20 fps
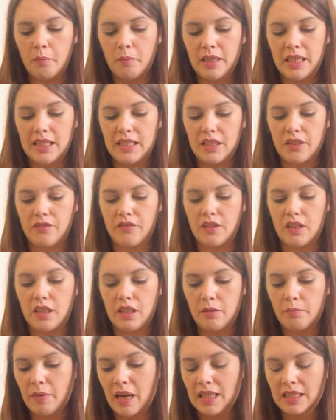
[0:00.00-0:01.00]
many
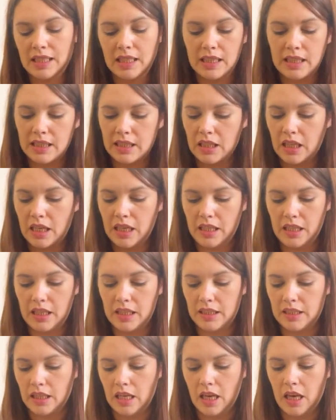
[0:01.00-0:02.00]
different pattern
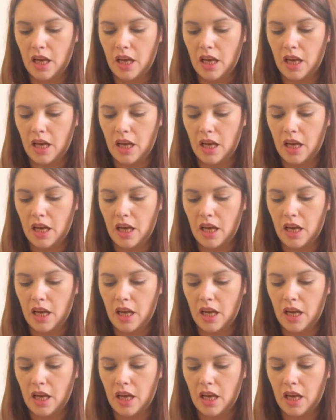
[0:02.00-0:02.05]
designers